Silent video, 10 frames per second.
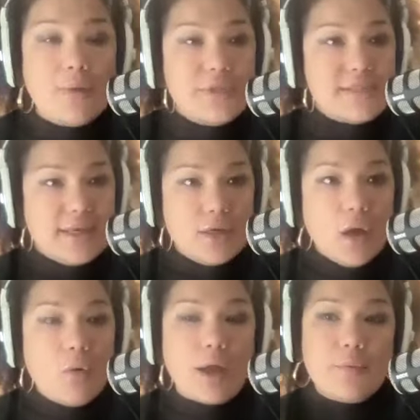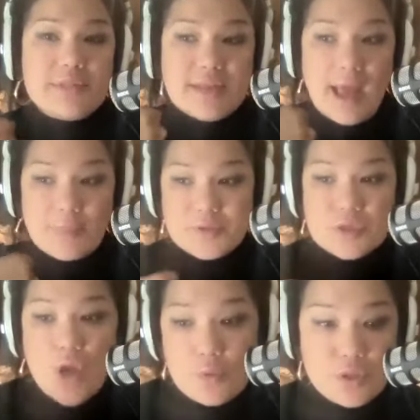I would say no. I would say
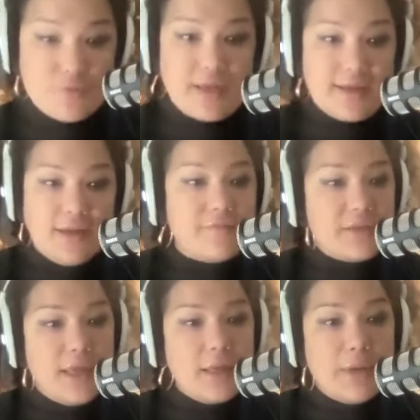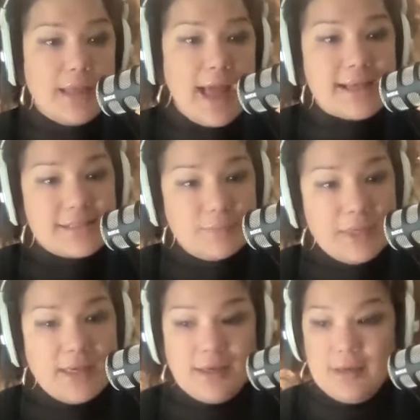absolutely don't do that. If anybody asked
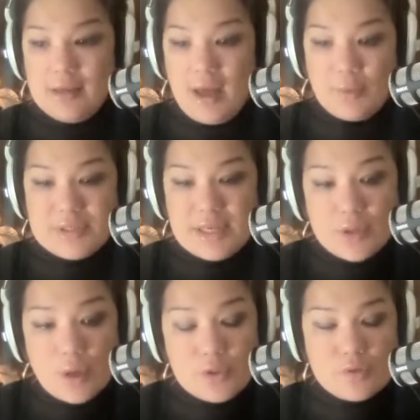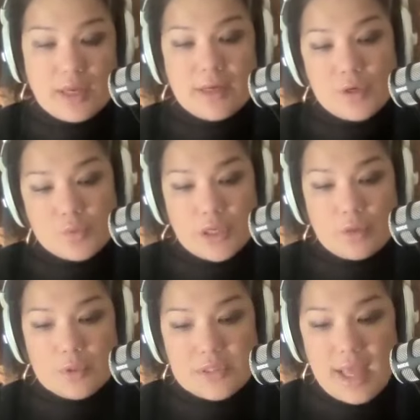me, I would say don't do that. Here's what
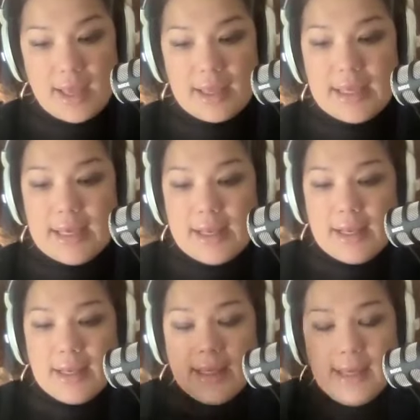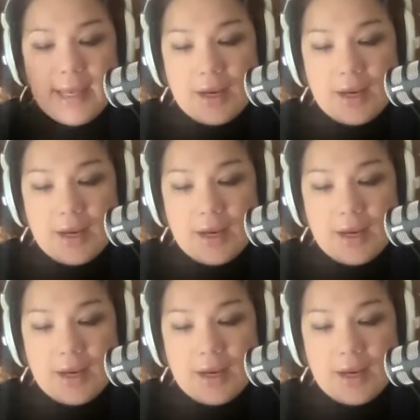you would say. Mm-hmm.